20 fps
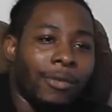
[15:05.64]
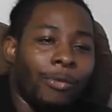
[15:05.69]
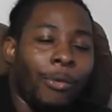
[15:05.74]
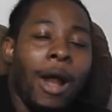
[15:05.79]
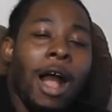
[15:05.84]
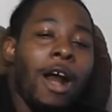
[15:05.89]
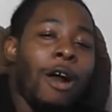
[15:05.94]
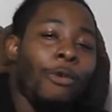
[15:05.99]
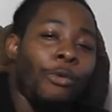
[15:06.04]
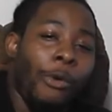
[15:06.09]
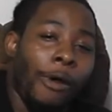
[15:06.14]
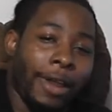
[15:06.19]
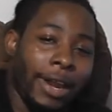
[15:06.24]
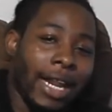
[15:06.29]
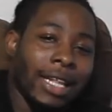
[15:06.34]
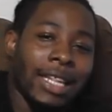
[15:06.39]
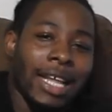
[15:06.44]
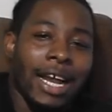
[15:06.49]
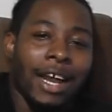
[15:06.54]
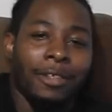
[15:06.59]
while
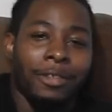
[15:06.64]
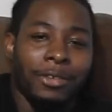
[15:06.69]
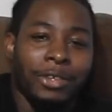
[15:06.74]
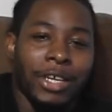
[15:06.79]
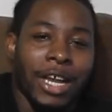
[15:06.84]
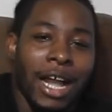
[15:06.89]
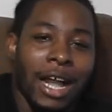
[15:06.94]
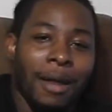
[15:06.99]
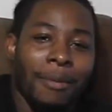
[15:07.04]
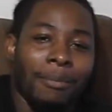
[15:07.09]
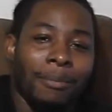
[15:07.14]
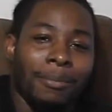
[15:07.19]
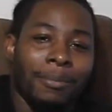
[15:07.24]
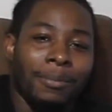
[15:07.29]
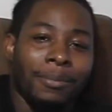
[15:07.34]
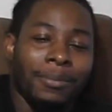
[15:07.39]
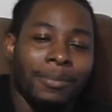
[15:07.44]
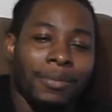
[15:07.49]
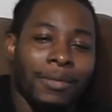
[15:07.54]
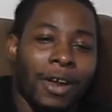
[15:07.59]
working at that other job
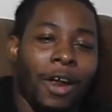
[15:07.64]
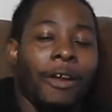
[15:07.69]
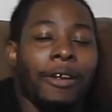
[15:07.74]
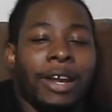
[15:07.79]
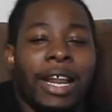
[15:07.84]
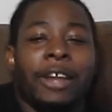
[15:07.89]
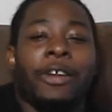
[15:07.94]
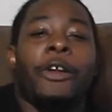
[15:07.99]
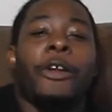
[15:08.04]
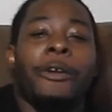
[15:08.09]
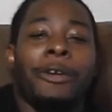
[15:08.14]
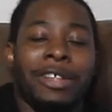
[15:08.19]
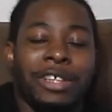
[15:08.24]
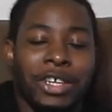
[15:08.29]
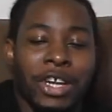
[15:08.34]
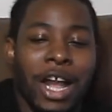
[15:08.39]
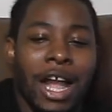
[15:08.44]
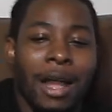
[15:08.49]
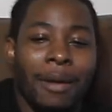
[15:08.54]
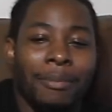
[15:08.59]
or that current
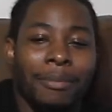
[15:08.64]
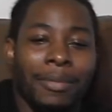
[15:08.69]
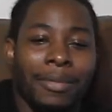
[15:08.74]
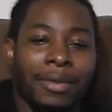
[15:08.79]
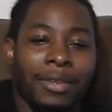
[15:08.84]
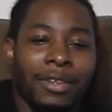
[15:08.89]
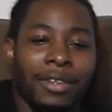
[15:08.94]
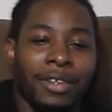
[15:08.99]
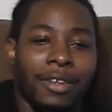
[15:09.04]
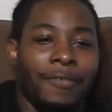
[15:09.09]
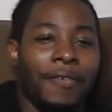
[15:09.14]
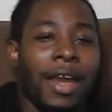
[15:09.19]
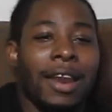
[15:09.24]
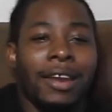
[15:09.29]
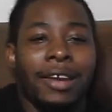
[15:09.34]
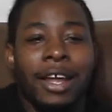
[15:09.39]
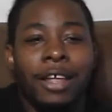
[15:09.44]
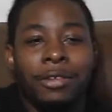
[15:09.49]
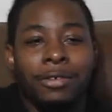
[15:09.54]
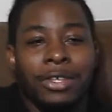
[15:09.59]
job, you find
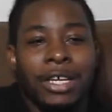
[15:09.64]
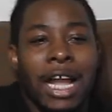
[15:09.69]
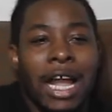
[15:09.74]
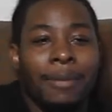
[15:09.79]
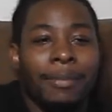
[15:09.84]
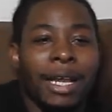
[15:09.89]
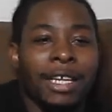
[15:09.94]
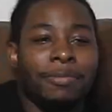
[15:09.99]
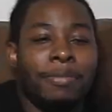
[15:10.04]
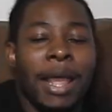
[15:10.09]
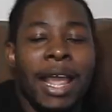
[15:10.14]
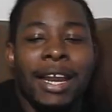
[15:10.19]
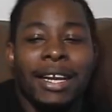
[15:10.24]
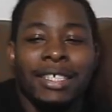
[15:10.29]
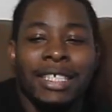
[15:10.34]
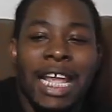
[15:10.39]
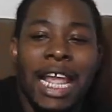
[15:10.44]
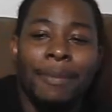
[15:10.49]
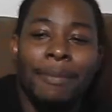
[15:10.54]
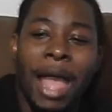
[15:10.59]
another job that's paying
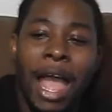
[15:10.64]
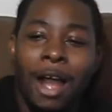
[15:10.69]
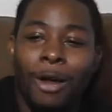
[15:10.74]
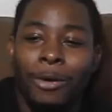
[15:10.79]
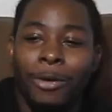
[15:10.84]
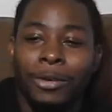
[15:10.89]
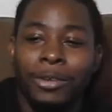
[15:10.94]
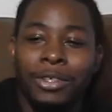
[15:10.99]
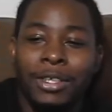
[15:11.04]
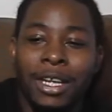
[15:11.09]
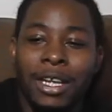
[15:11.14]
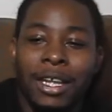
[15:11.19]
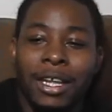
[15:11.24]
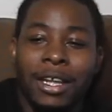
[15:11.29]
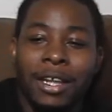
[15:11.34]
the same hours,